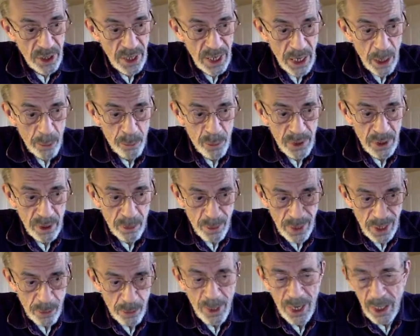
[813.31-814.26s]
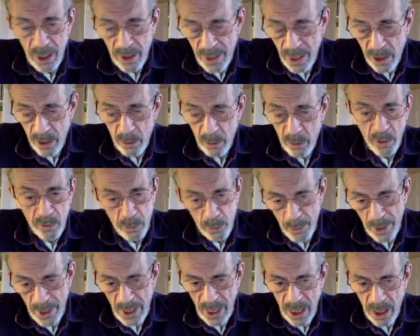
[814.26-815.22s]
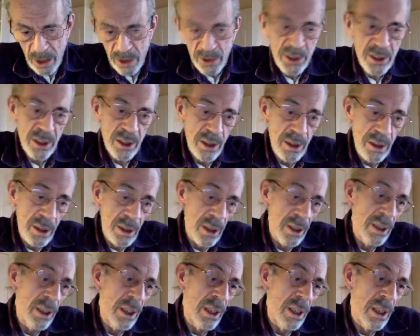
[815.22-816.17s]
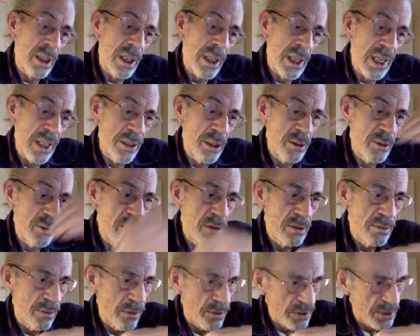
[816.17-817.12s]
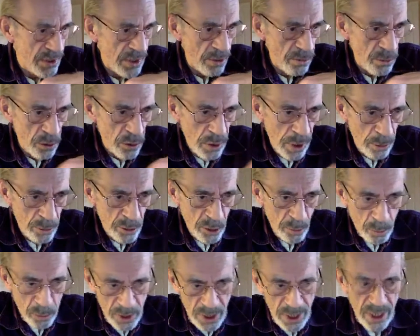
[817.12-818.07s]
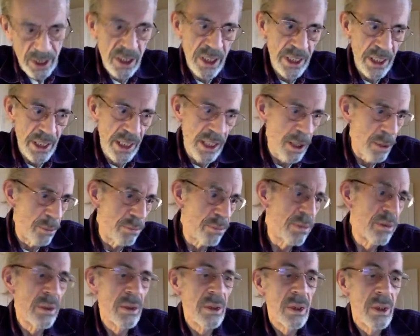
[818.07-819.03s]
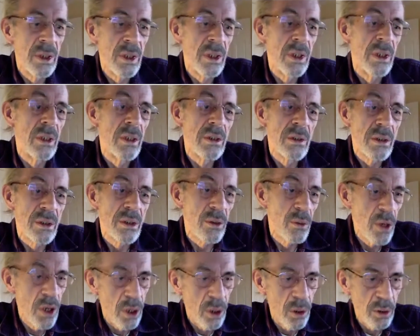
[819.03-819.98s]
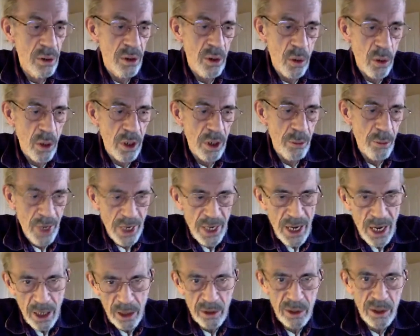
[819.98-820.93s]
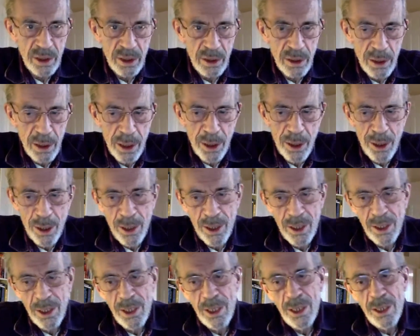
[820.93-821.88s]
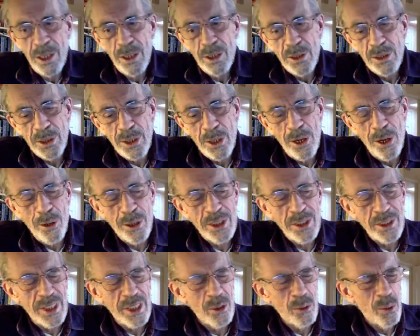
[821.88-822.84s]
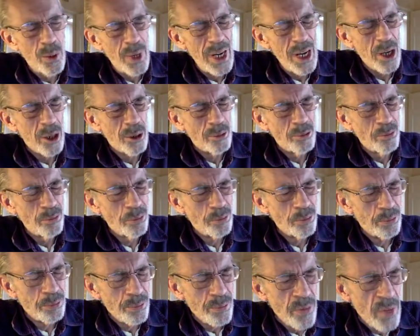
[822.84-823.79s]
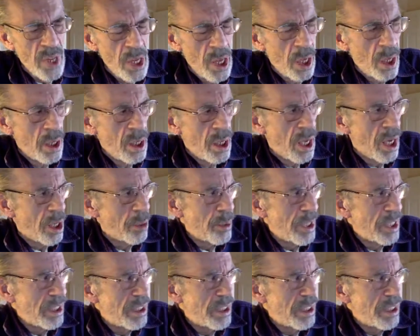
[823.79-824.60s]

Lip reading: happened about a mile down the road from my house. And there were several drops of blood leading up the road toward my house. So it's like, wow, how about